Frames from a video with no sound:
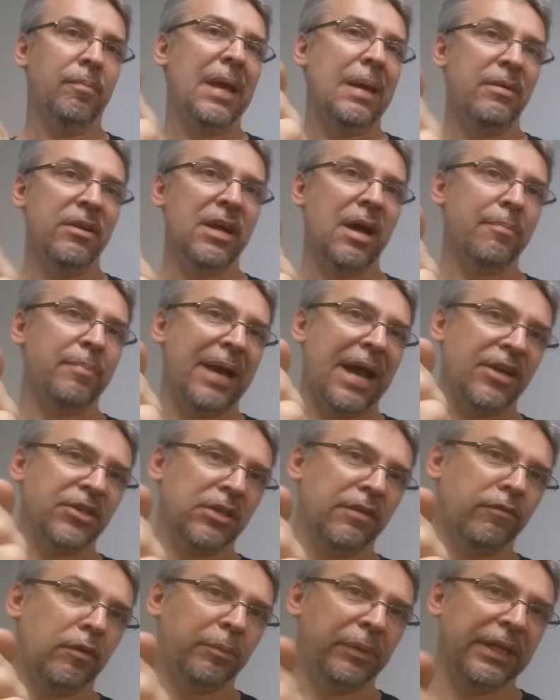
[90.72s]
maybe not
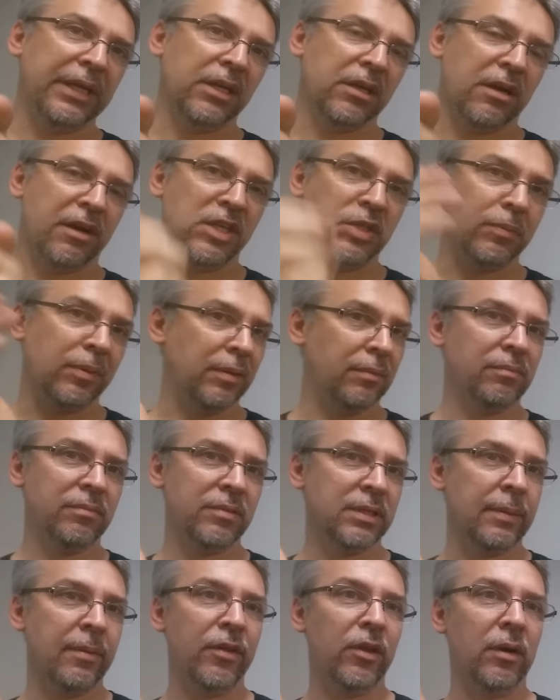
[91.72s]
passion for playing cards,
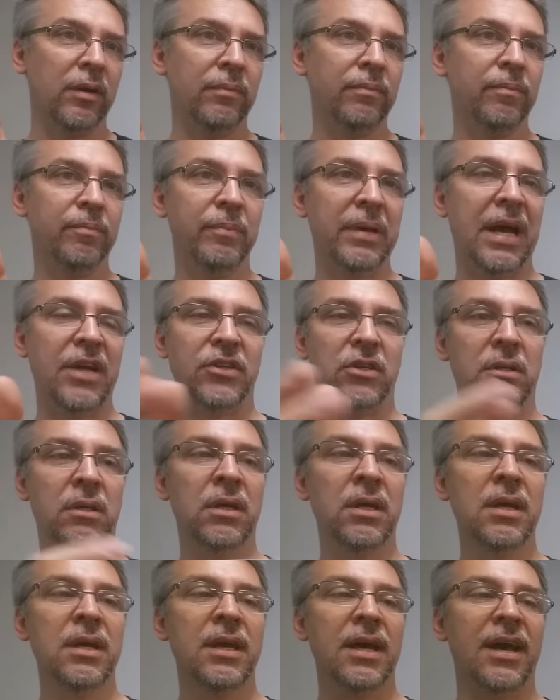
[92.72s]
but some other passion.
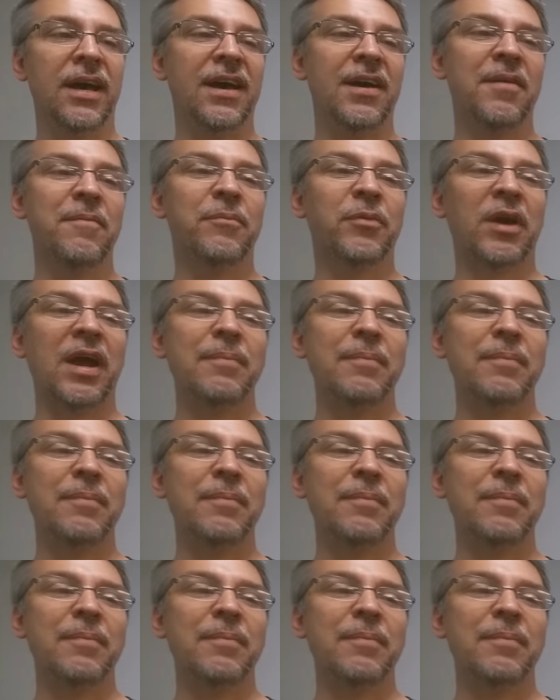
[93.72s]
Uh,